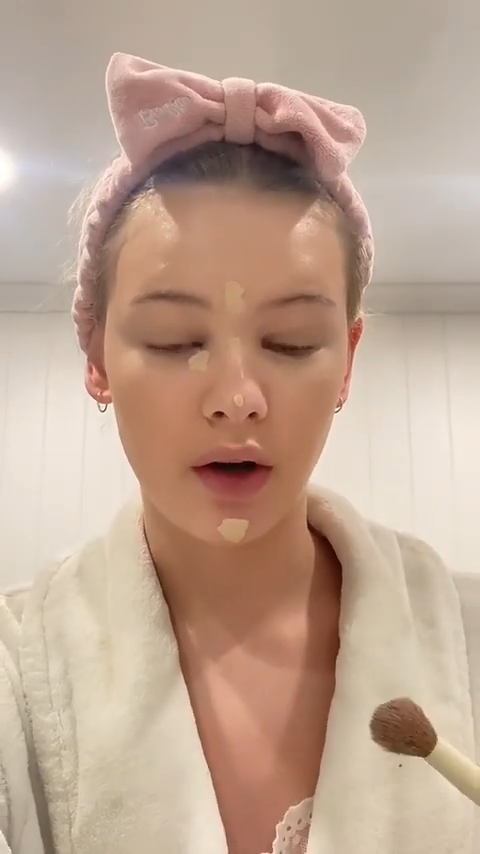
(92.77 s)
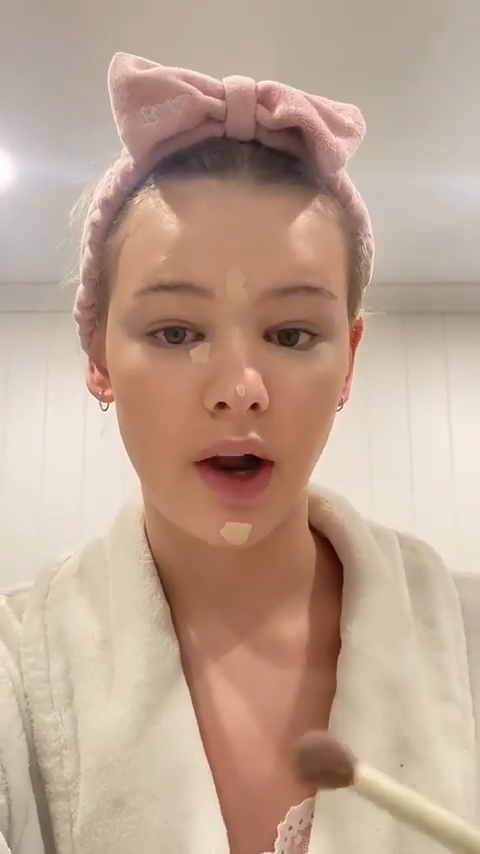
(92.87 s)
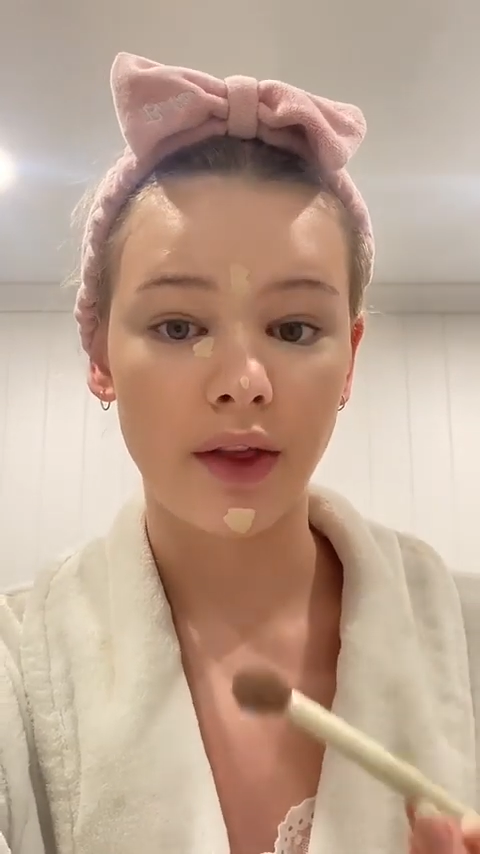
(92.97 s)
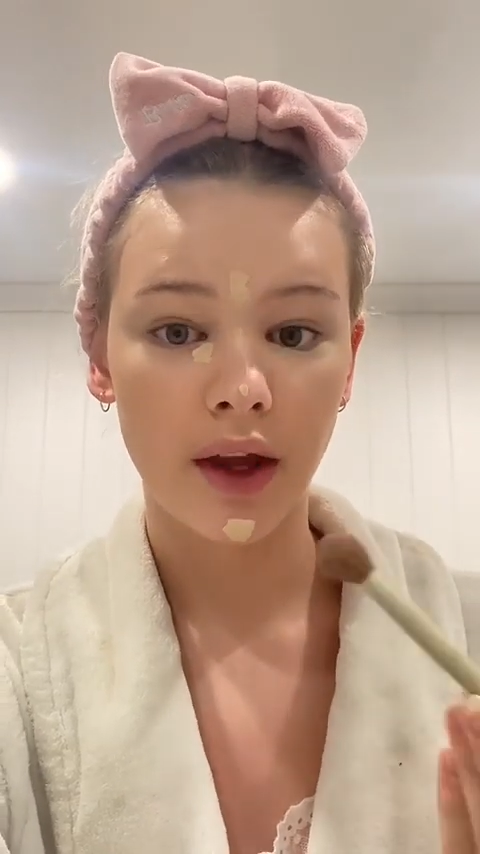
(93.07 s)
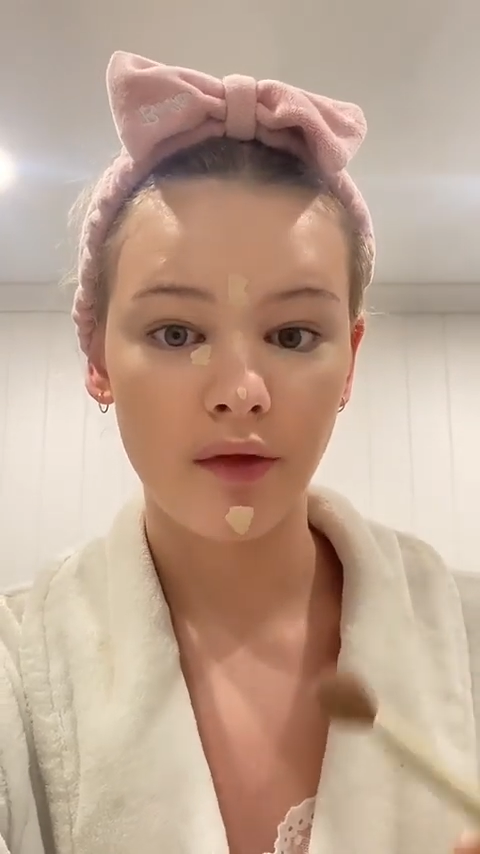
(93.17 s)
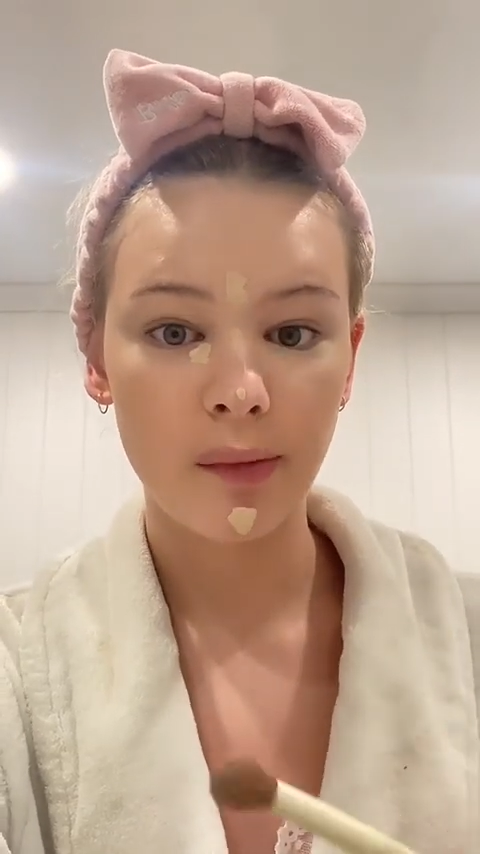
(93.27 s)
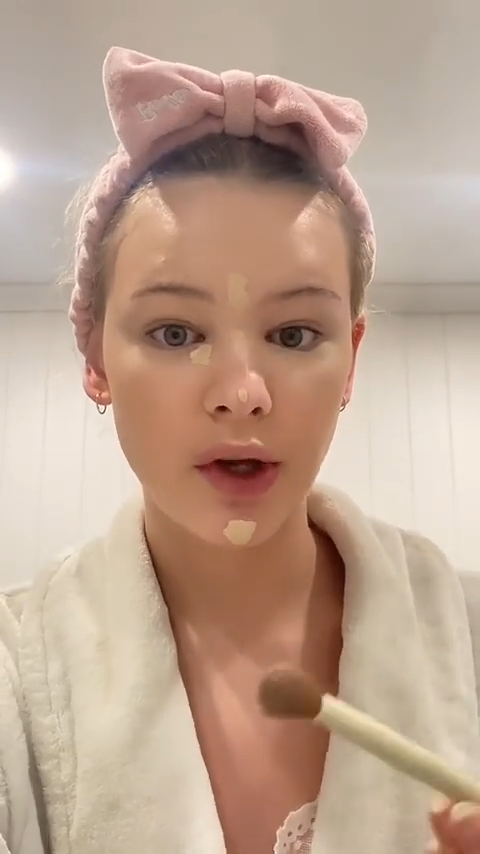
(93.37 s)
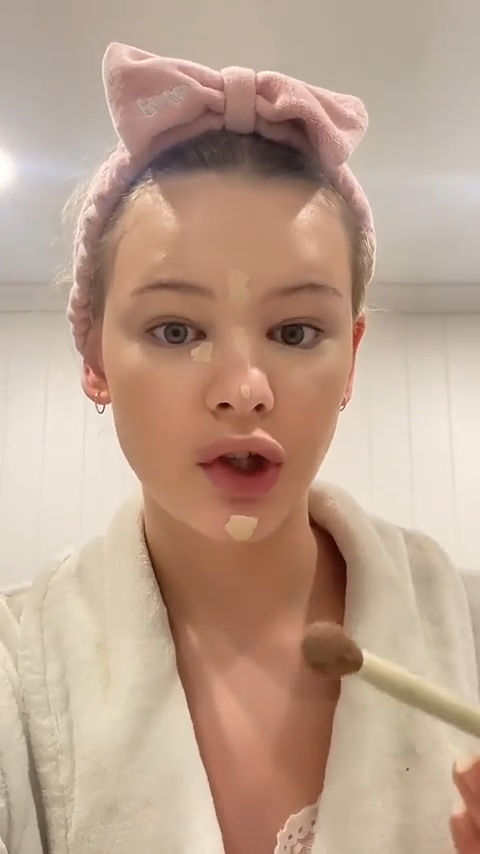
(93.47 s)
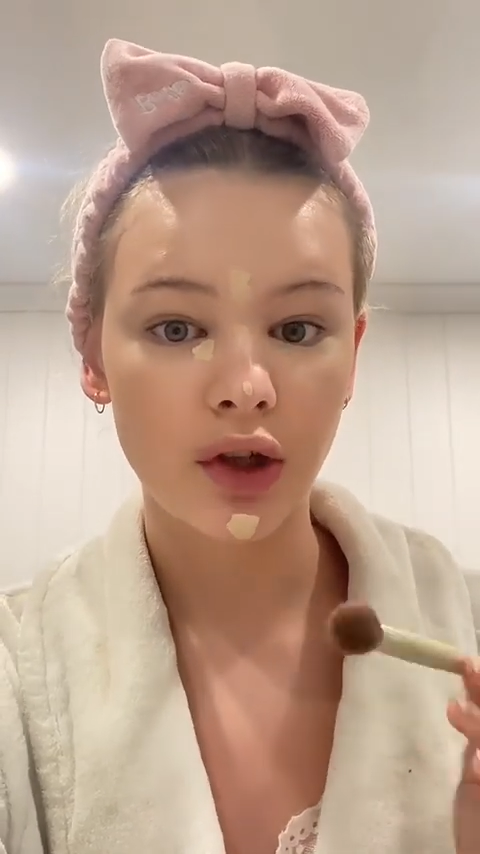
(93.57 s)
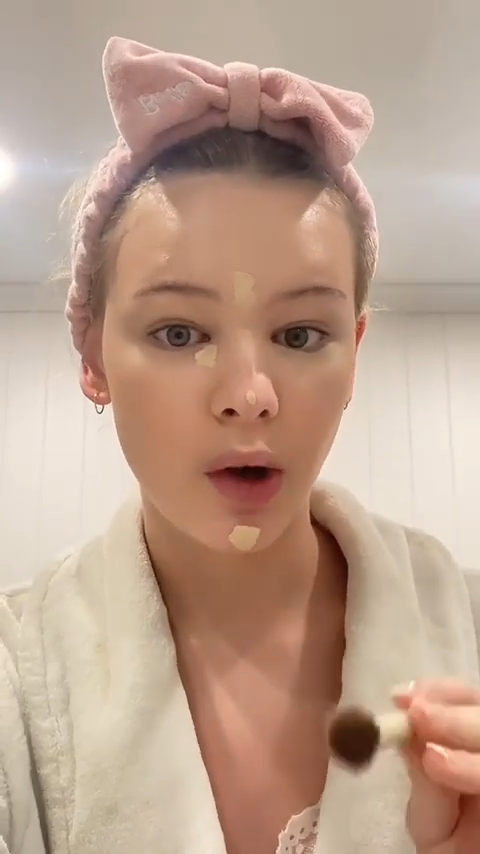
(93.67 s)
and the
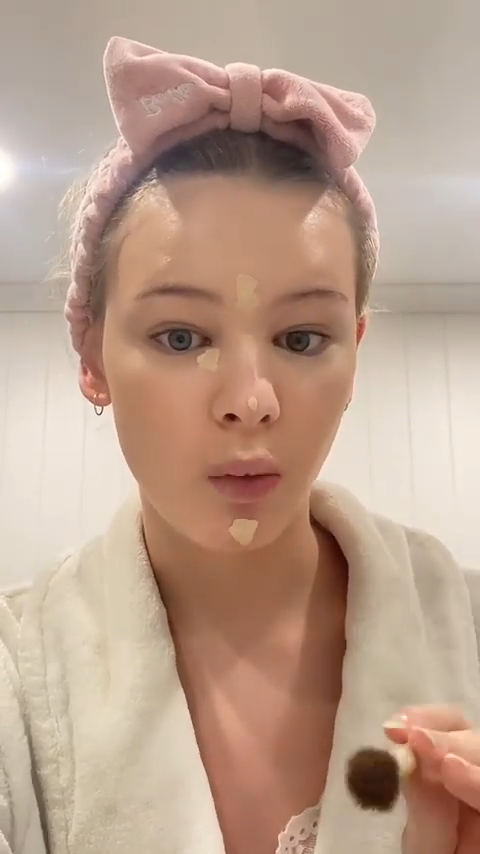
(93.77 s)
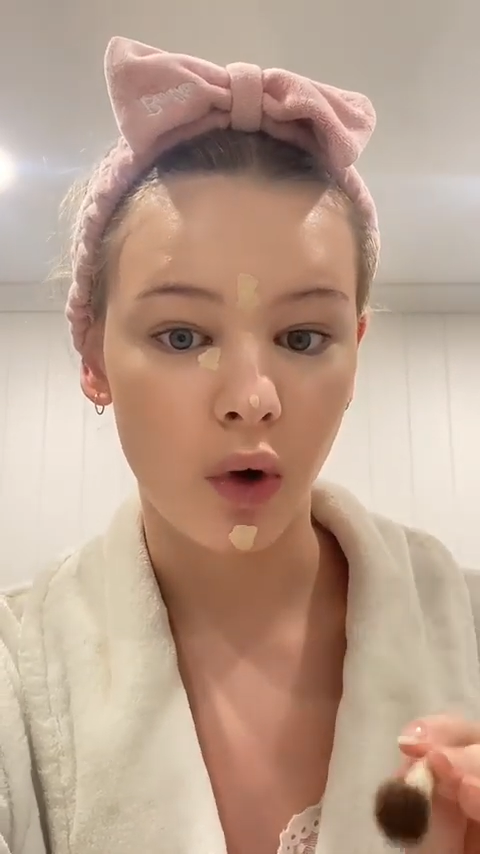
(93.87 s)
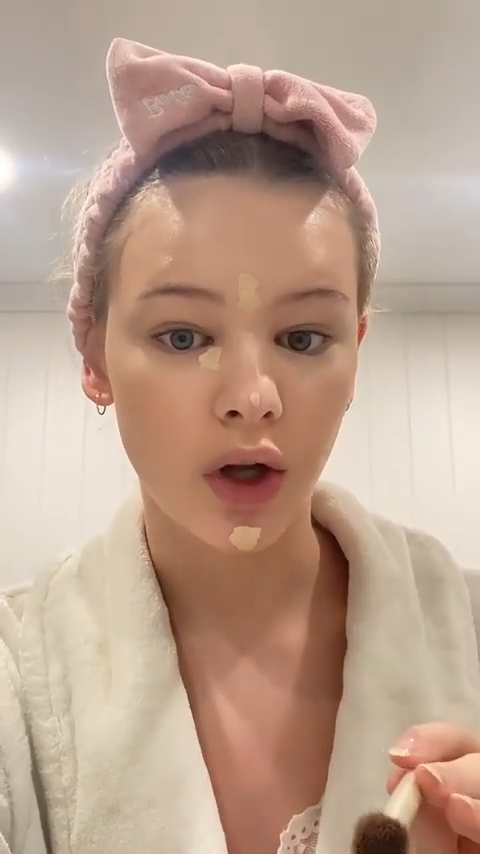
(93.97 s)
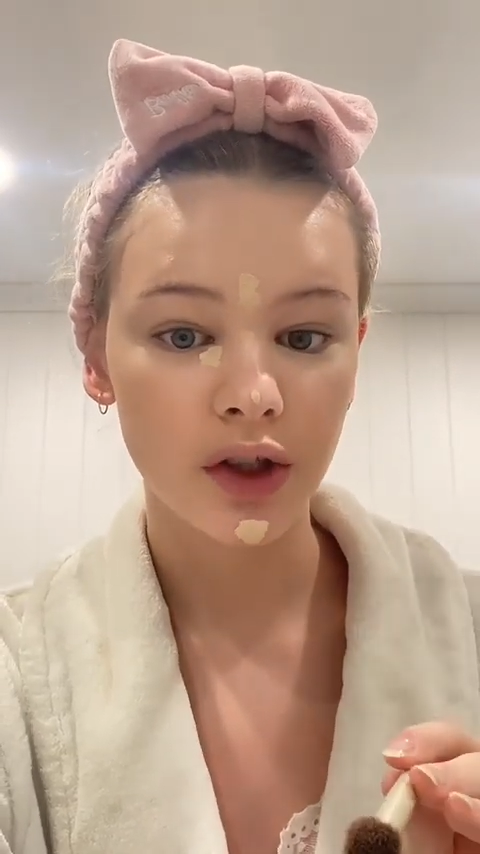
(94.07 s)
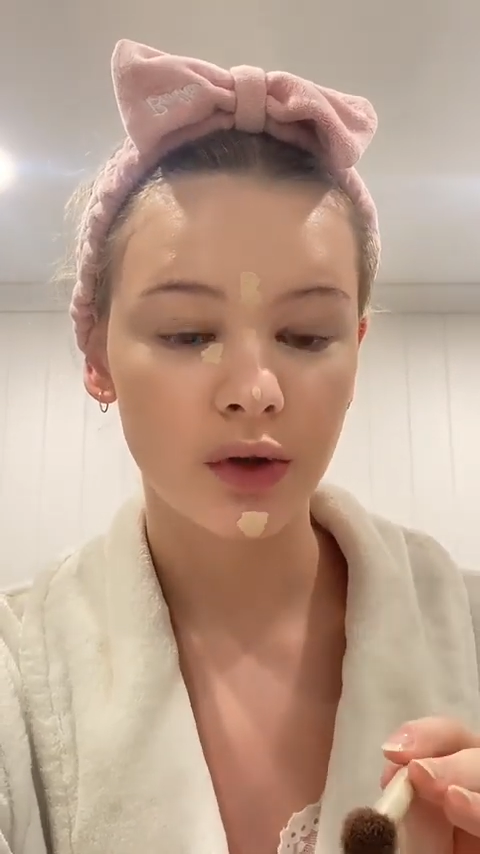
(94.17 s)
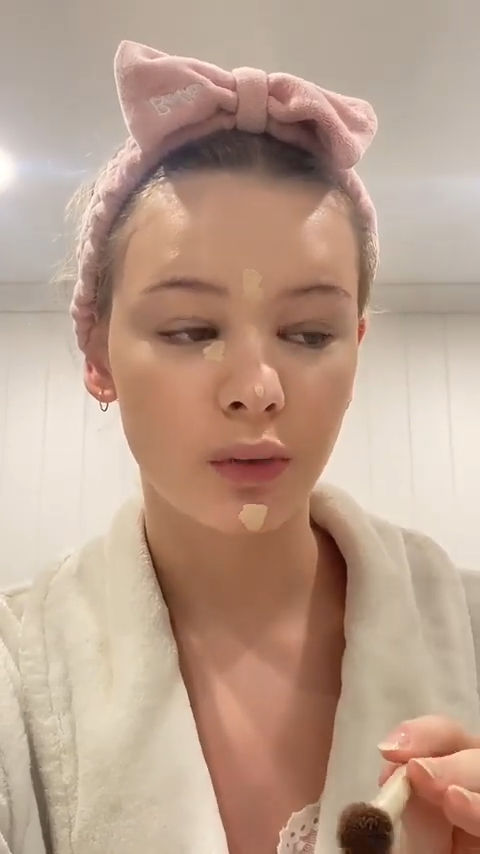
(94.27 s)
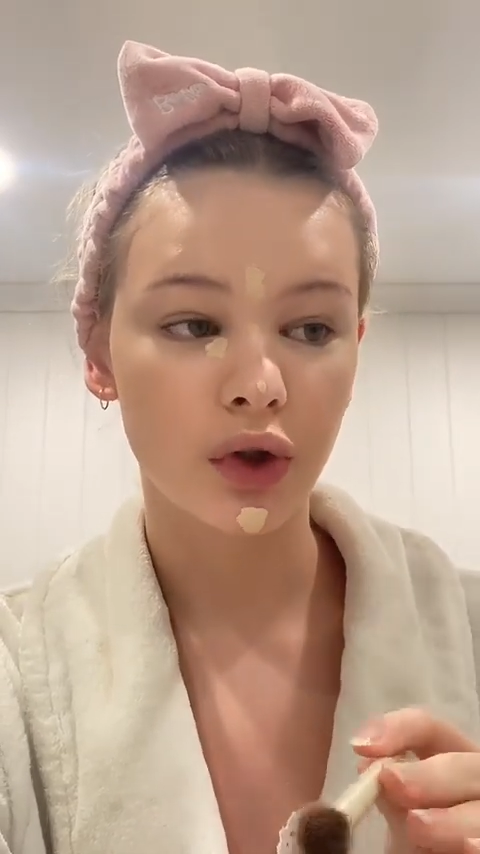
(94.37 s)
information that was